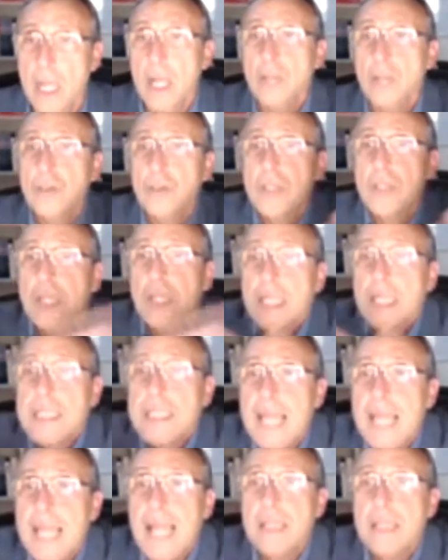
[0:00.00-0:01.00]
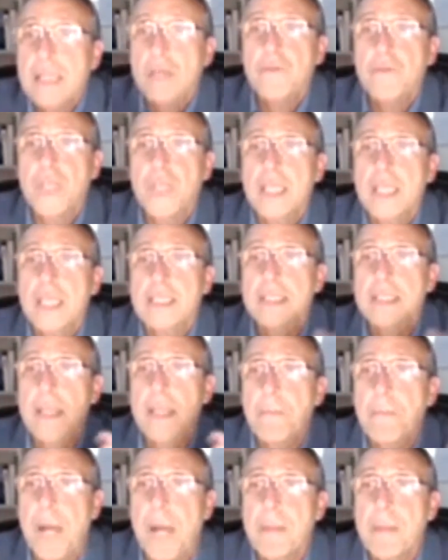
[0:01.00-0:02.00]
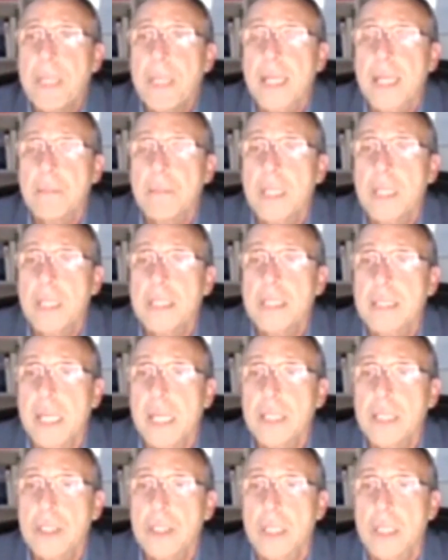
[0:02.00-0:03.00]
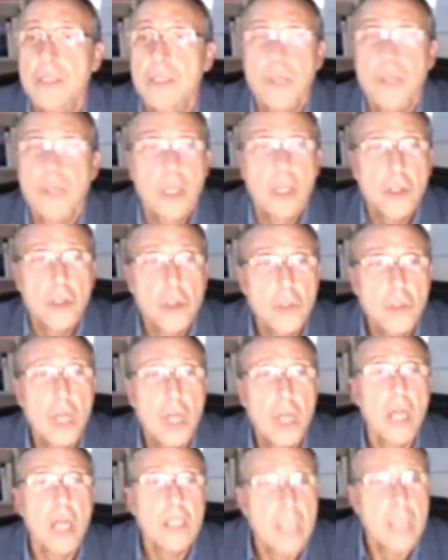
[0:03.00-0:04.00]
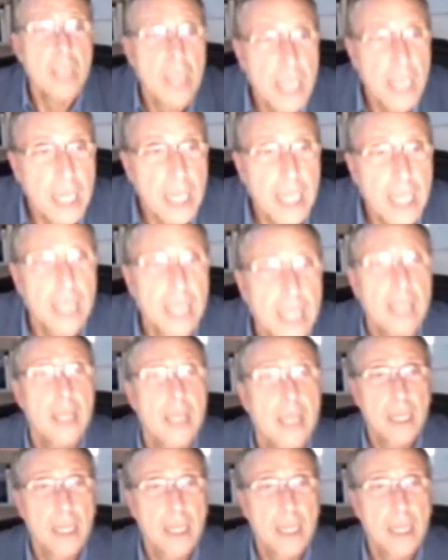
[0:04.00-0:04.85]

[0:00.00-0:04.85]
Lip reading: So the result of this is that public administrations do not really